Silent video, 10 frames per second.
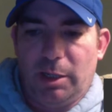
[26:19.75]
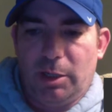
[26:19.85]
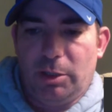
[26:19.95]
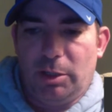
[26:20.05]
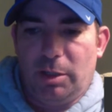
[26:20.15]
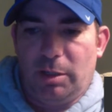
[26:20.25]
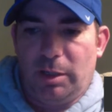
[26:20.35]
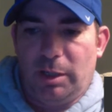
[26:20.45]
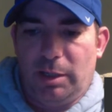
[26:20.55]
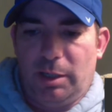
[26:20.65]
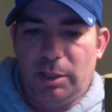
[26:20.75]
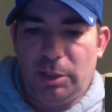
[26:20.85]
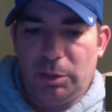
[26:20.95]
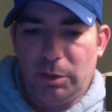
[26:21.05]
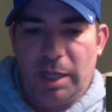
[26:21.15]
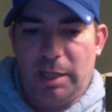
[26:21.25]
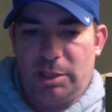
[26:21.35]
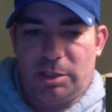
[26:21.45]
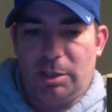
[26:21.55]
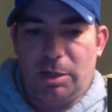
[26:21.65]
You can't
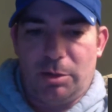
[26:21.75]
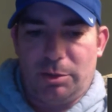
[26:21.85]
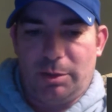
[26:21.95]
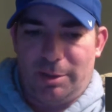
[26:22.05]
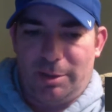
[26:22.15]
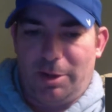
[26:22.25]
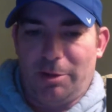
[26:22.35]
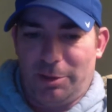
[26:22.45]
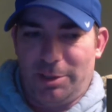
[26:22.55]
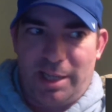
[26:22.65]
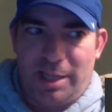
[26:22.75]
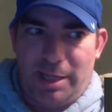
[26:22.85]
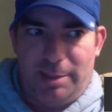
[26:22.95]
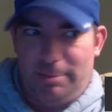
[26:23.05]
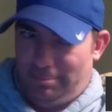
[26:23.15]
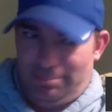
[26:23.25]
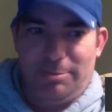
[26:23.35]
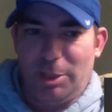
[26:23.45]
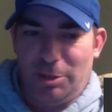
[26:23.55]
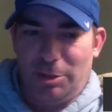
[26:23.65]
just go to another owner and say, "Hey,
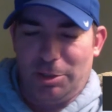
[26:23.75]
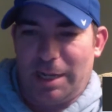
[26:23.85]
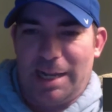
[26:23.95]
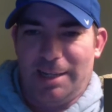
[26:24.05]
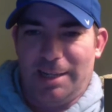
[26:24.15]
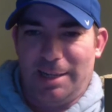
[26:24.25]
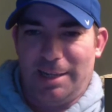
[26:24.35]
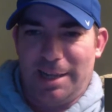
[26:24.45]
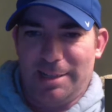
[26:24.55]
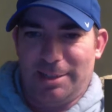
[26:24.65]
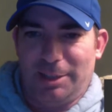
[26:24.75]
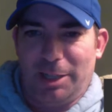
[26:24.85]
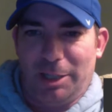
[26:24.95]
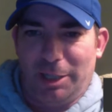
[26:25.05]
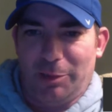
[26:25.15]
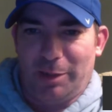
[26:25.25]
your guy has a lower